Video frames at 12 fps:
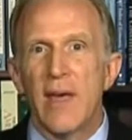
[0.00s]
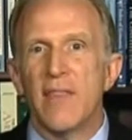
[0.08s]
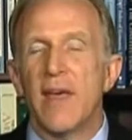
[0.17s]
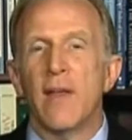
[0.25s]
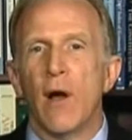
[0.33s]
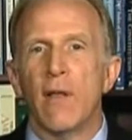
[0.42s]

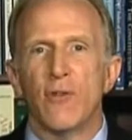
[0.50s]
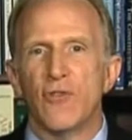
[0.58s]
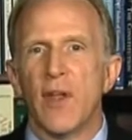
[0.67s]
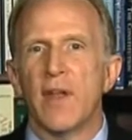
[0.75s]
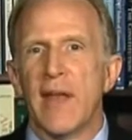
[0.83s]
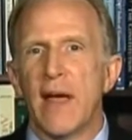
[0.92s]
that all of a
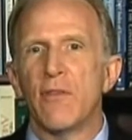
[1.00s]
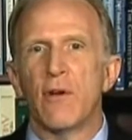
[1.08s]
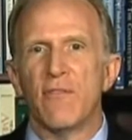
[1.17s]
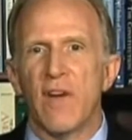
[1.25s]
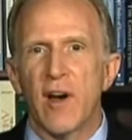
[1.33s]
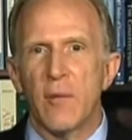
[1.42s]
sudden now they're
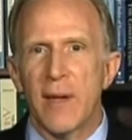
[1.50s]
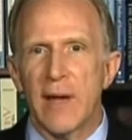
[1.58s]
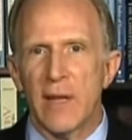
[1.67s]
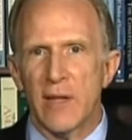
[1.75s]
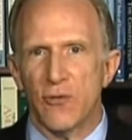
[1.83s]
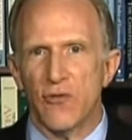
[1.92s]

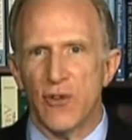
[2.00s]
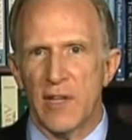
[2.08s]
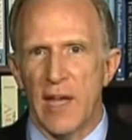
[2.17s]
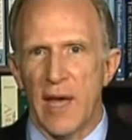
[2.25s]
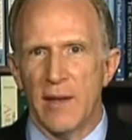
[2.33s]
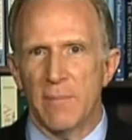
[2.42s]
environmentalists
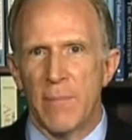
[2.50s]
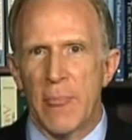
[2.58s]
again.